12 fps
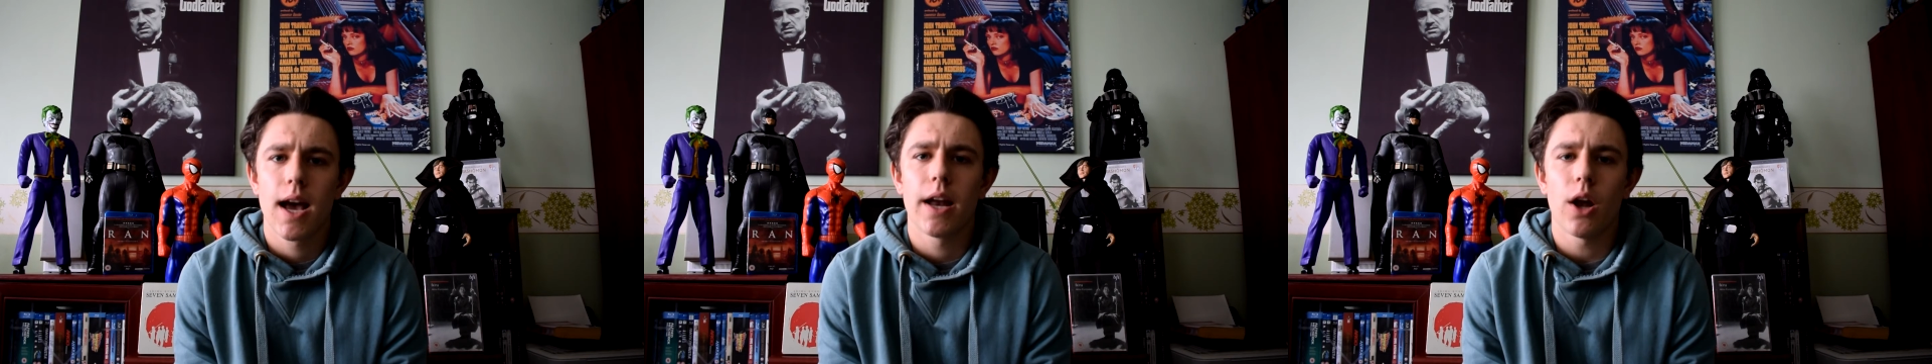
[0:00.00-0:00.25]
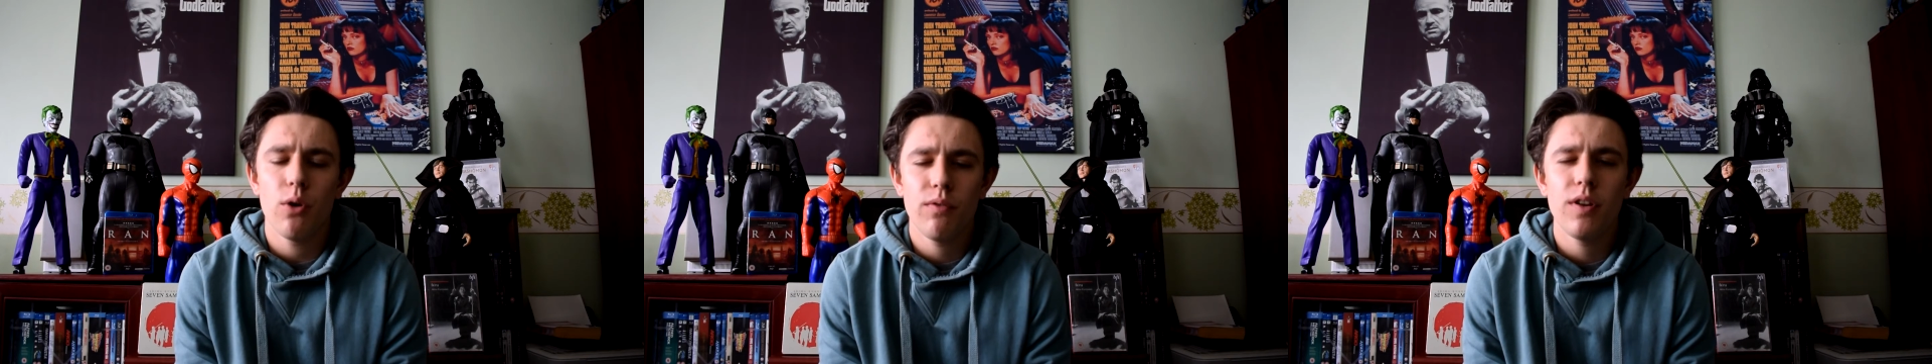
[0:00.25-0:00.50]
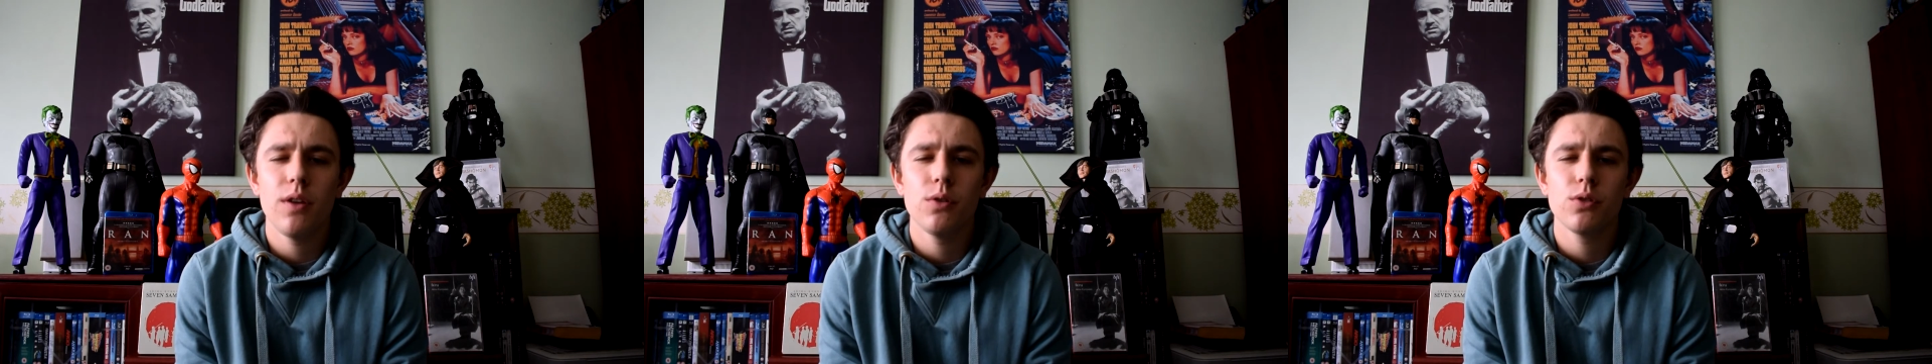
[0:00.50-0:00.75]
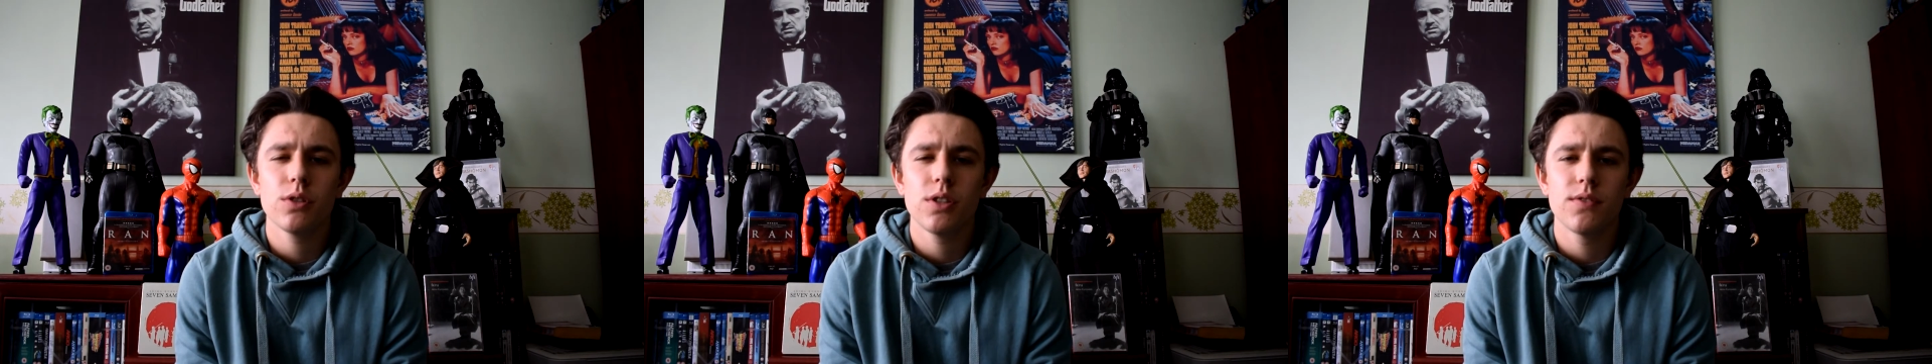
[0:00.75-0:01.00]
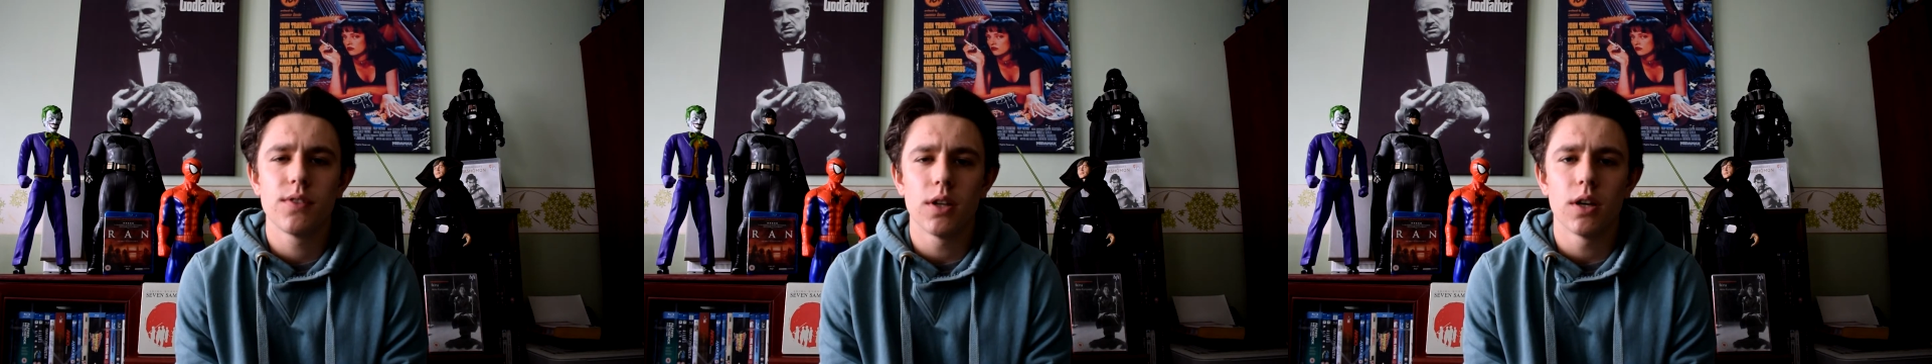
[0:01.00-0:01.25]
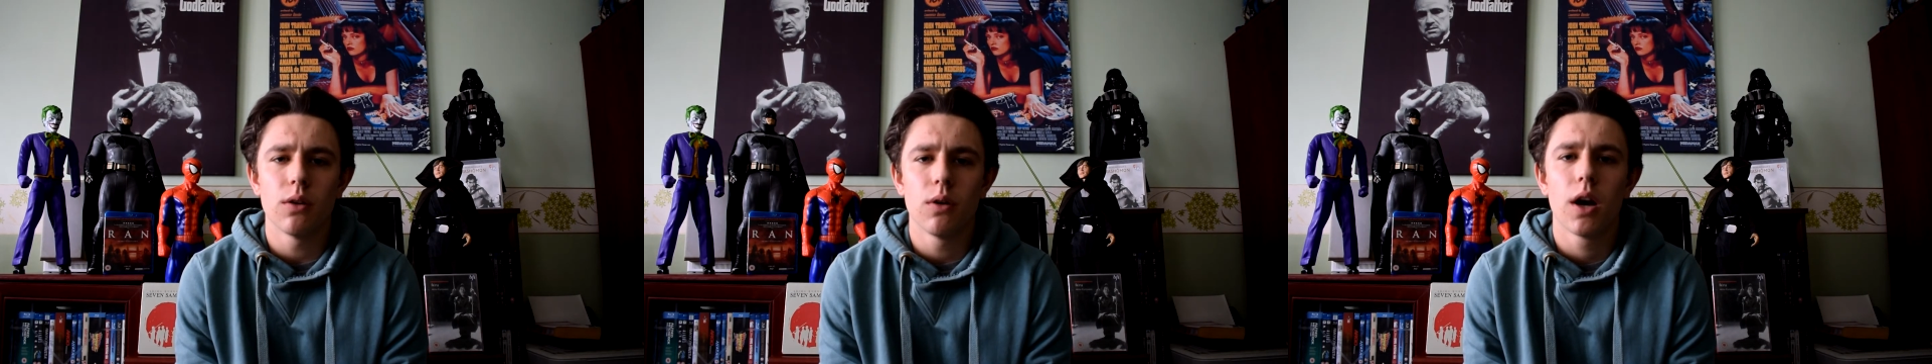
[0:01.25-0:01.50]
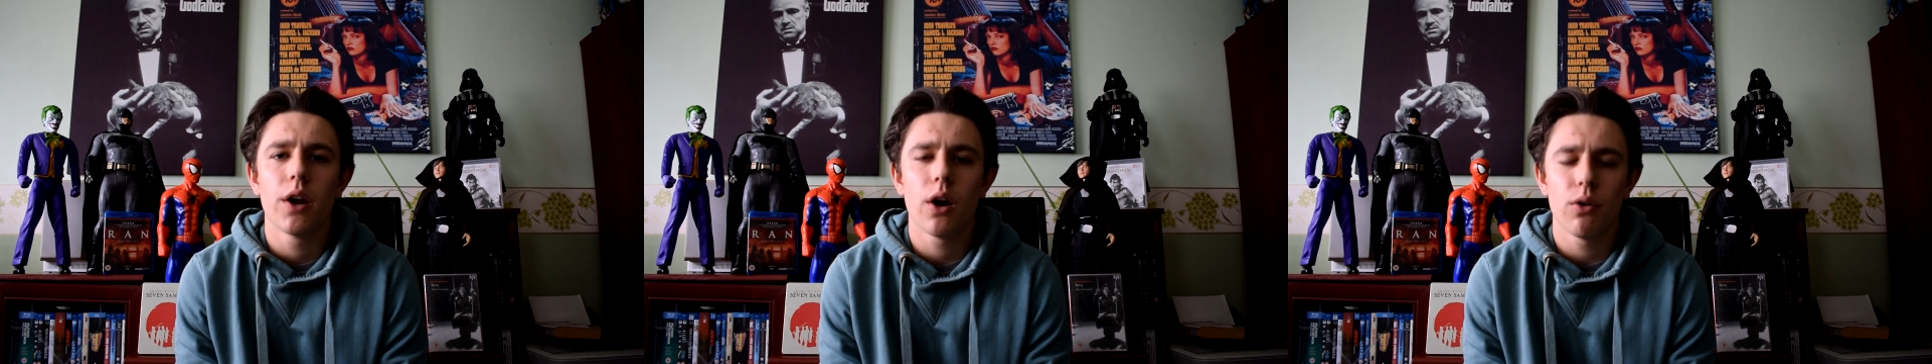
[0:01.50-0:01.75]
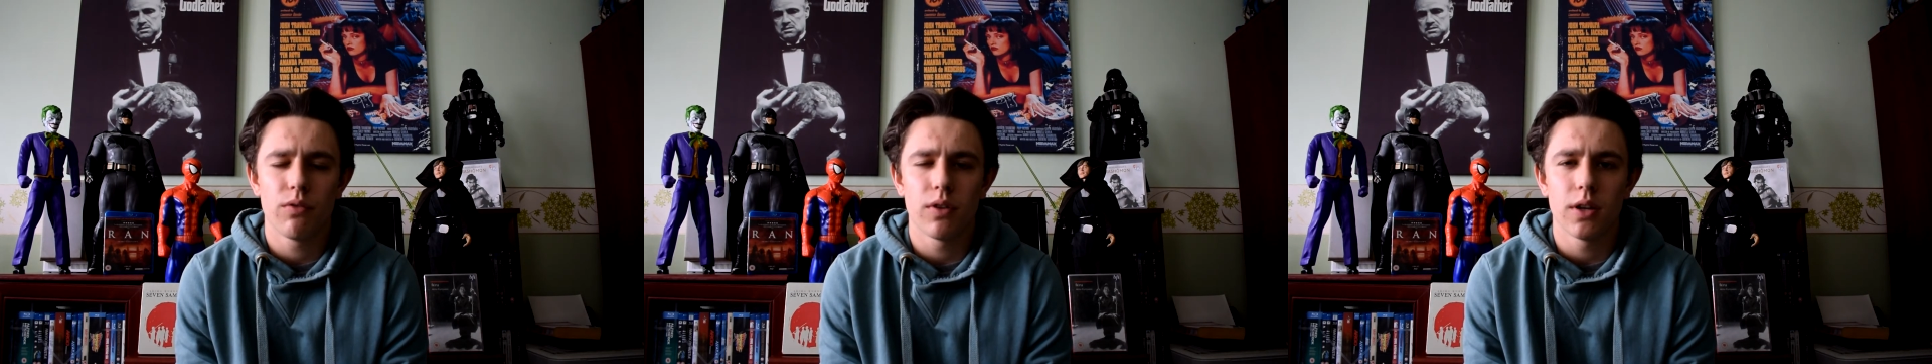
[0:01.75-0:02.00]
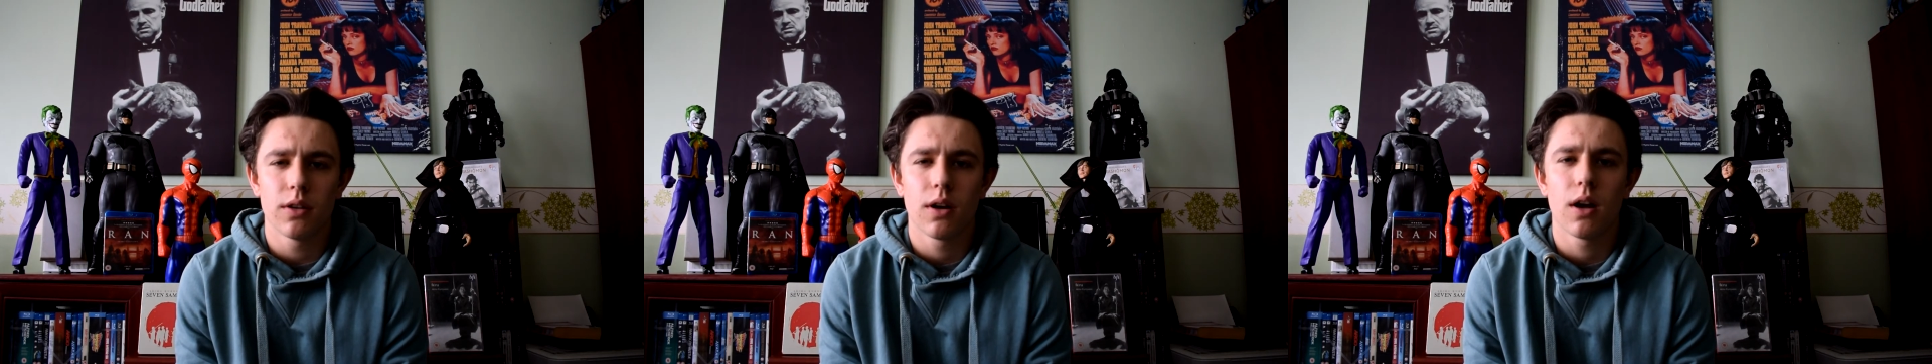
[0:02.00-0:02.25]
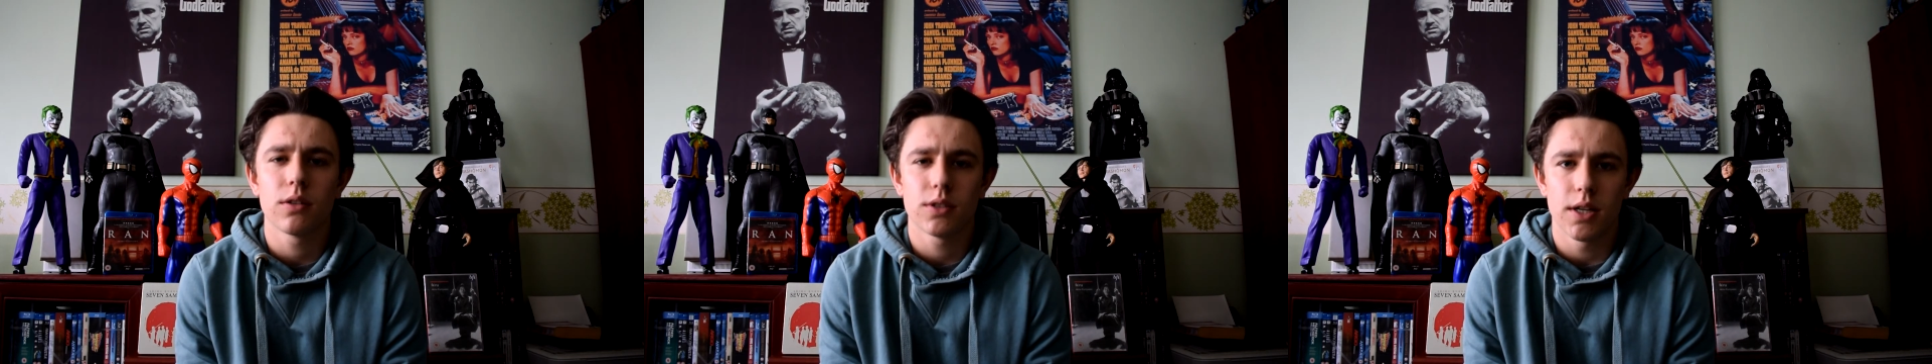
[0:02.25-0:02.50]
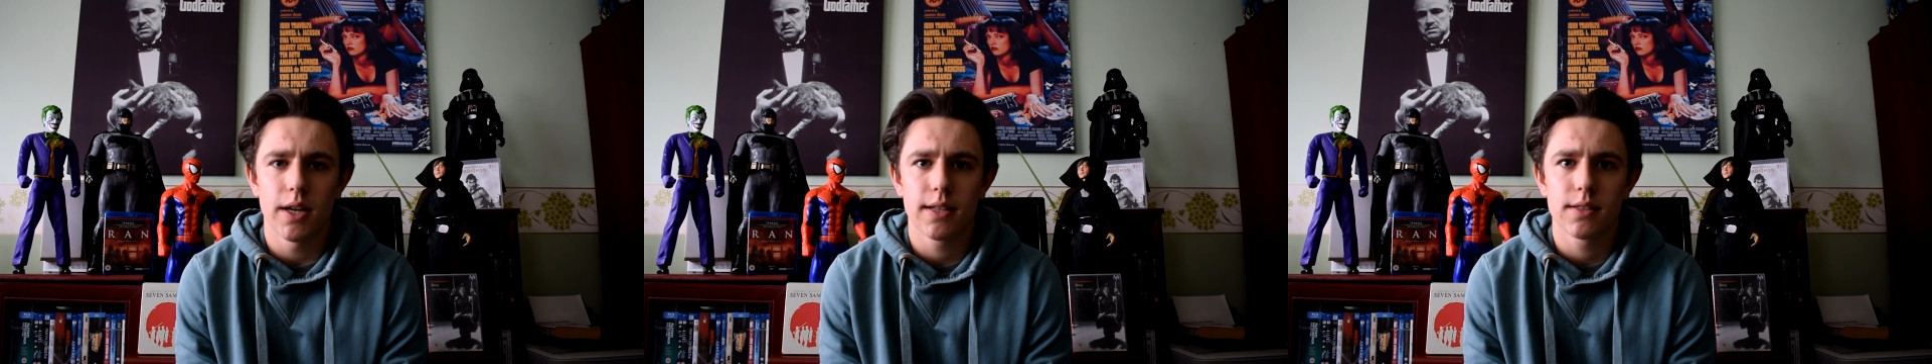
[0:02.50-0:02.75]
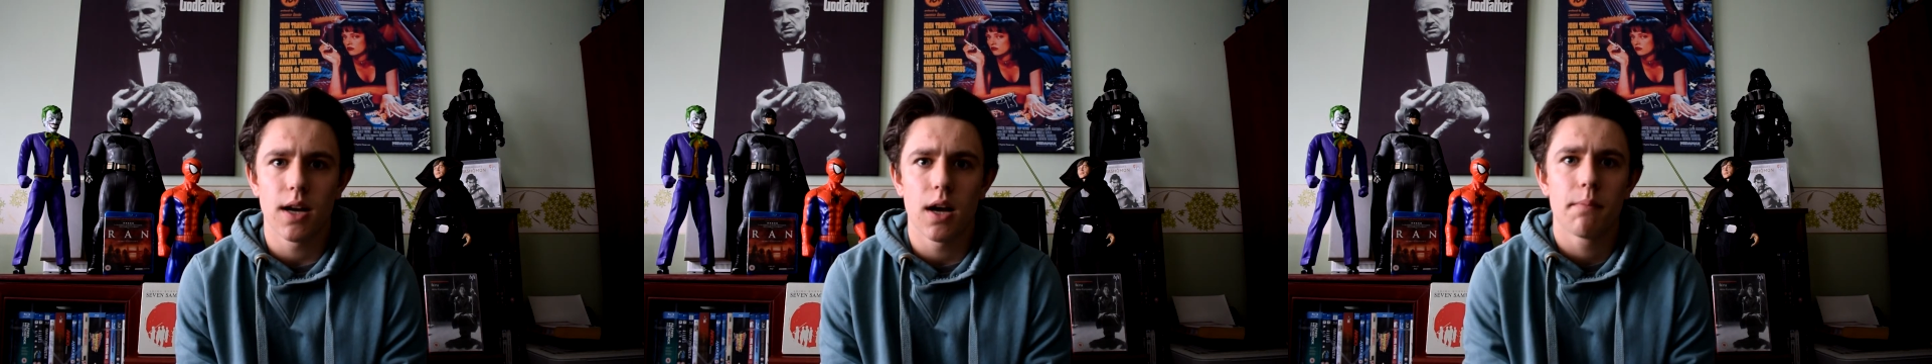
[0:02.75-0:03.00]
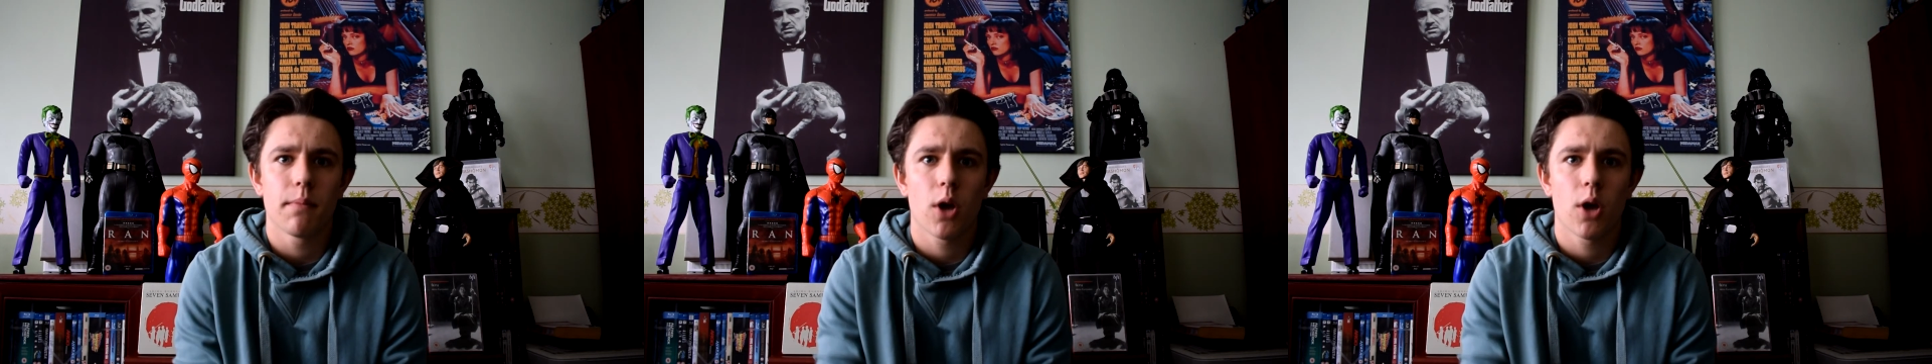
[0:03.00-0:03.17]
and hopefully you enjoyed this video, and hopefully I'll see you next time.